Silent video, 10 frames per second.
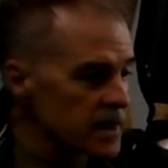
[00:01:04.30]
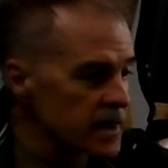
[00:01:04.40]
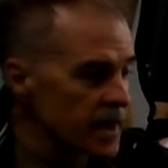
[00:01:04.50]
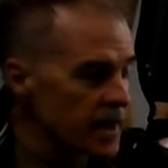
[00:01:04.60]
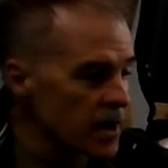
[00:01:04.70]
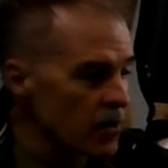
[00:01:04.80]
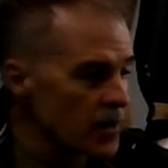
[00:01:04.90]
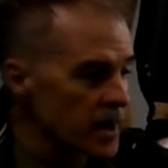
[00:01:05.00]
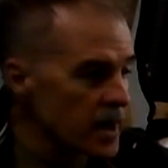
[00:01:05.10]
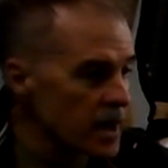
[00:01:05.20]
get out
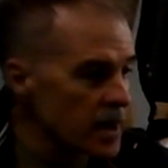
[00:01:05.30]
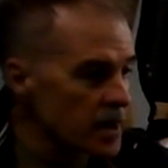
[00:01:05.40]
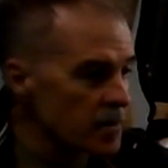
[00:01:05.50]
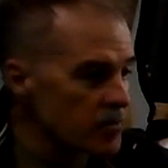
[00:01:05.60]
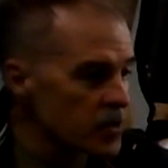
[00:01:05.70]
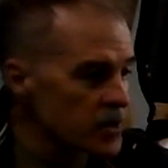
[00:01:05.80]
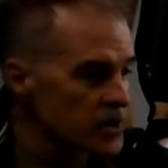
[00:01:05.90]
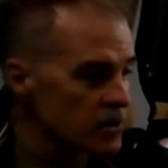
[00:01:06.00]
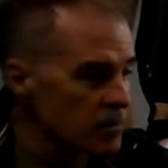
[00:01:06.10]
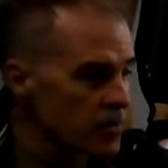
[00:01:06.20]
and push
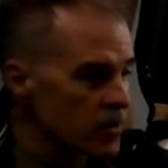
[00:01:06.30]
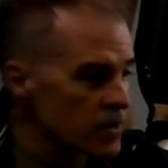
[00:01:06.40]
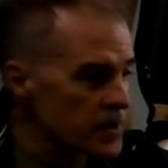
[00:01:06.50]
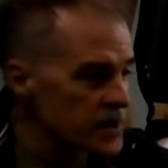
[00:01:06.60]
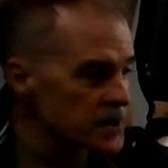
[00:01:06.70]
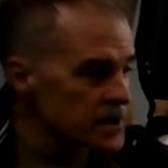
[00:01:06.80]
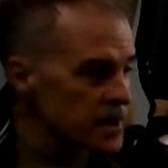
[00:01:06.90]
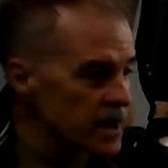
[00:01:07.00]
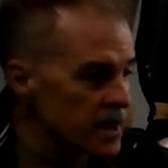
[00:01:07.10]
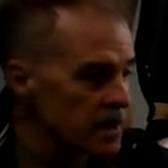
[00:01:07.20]
or pull this
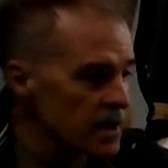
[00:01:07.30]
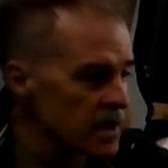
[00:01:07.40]
thing.